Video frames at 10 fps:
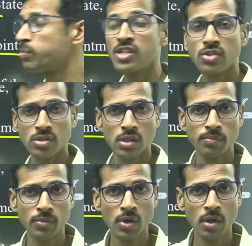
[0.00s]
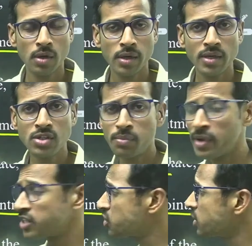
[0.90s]
Minister. Is it
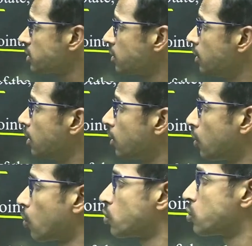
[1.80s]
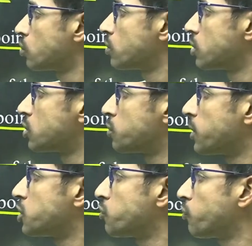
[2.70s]
mentioned? No.
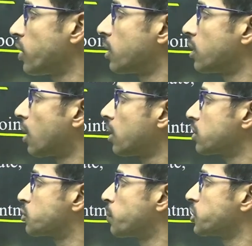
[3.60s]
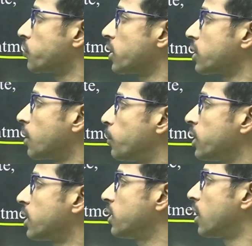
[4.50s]
Not specified
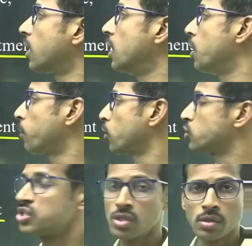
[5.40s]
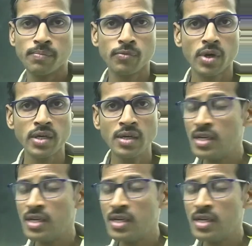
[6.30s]
completely the procedure, right?